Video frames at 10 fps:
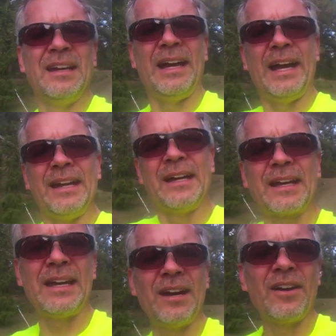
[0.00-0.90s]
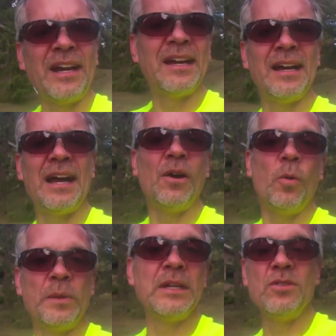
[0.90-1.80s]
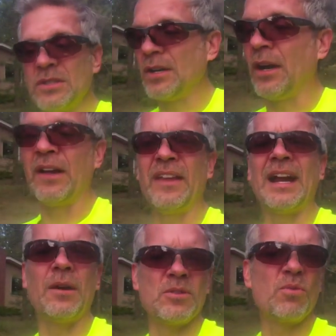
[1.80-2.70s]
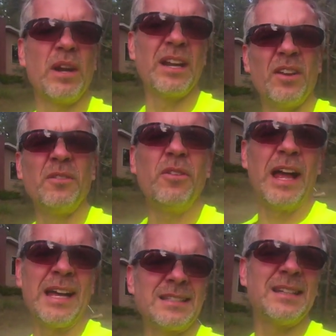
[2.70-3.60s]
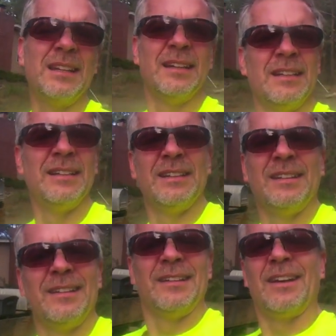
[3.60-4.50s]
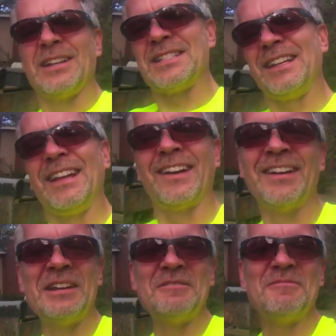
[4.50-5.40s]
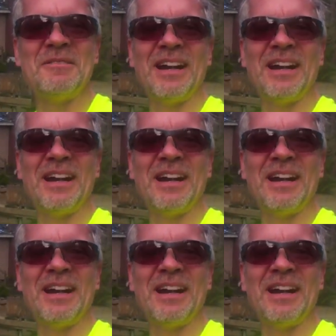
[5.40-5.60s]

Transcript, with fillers: And uh, Carey, I hope that you saw that I was running on the flats. All right, see you later. Bye